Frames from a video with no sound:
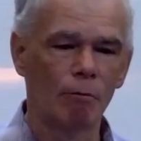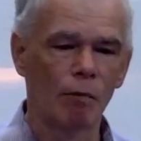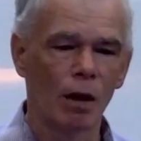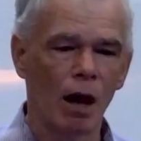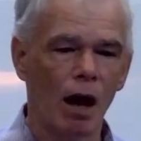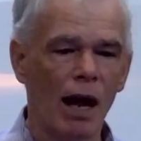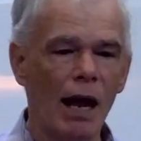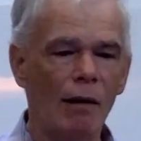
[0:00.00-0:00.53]

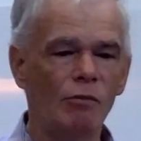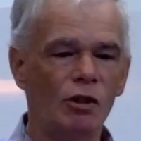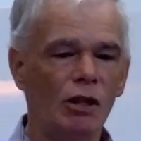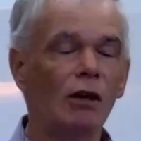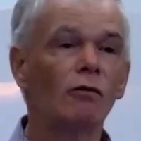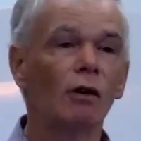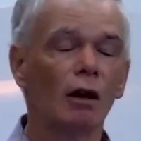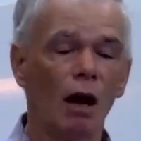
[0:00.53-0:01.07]
I am
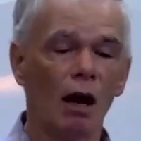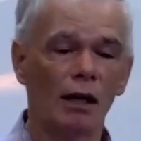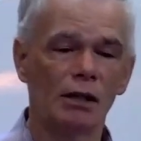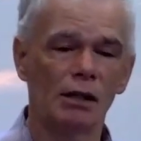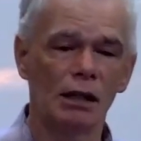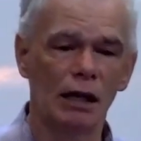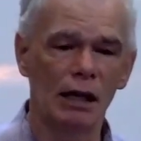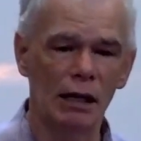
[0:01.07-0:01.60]

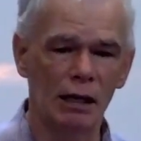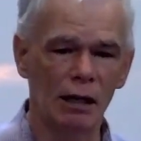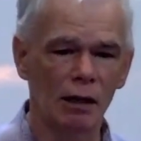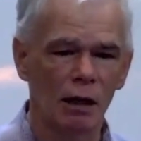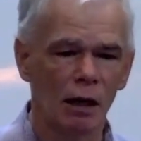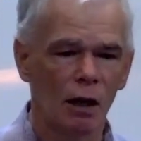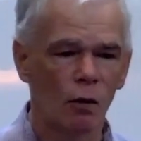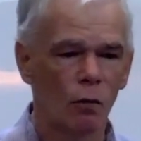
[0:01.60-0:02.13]
generalizing here.
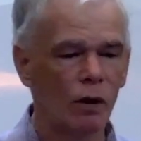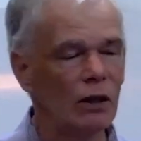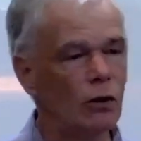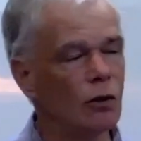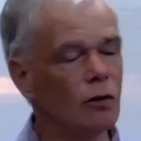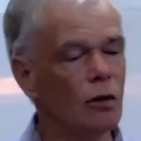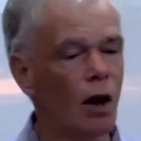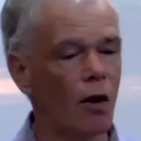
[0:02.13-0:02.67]
We
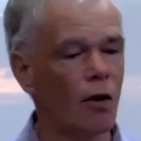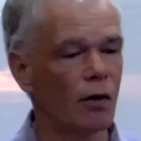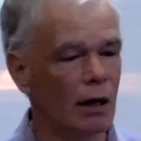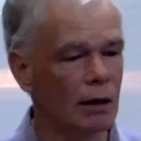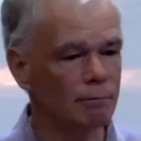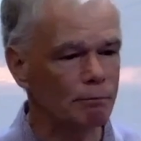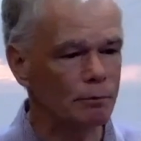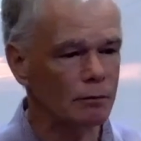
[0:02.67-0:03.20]
do know
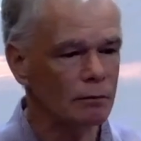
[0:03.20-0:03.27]
that